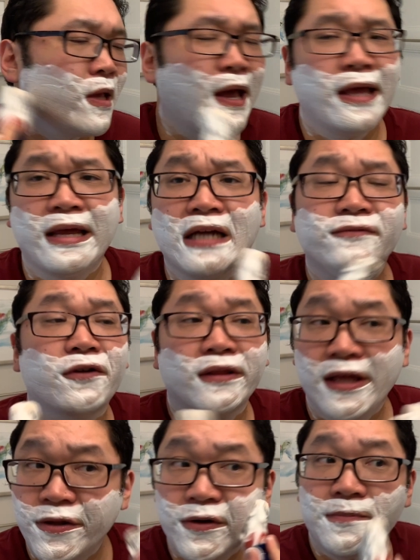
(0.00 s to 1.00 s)
And as for
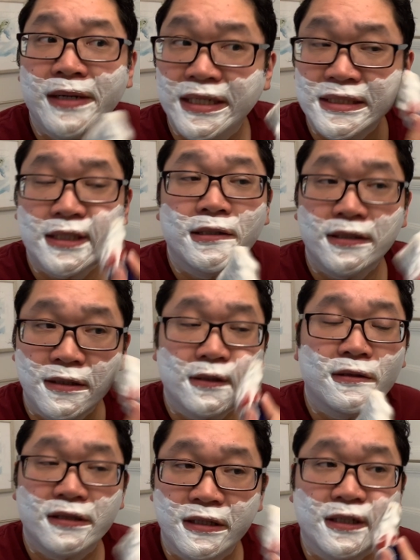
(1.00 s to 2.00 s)
leather and musk,
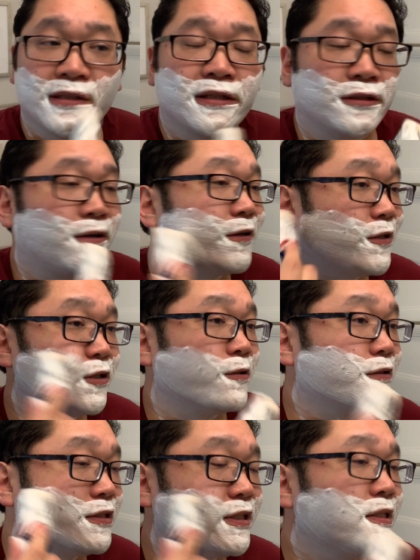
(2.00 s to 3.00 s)
the, the darker
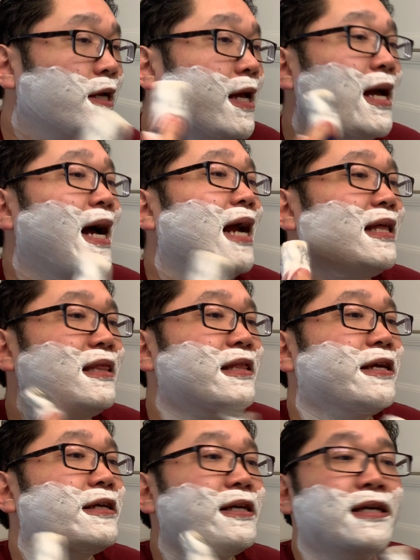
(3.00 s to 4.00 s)
notes, I
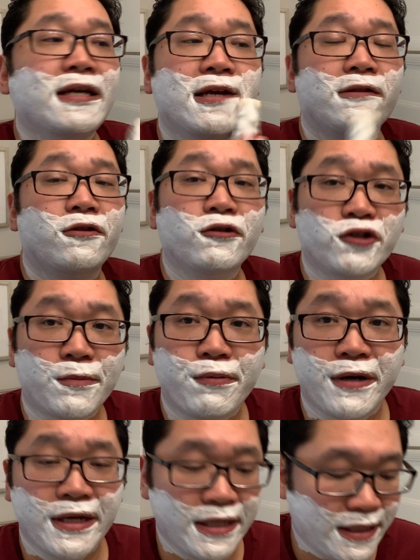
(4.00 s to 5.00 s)
think those are
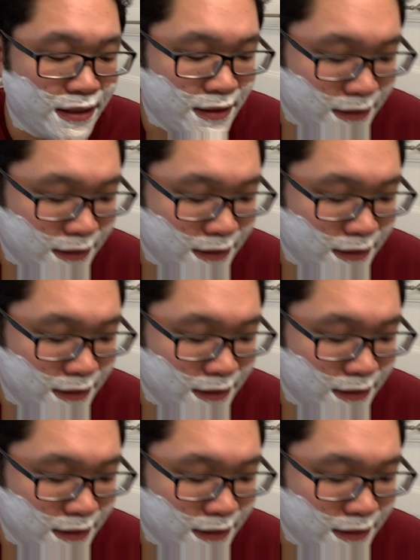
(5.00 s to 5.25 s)
pretty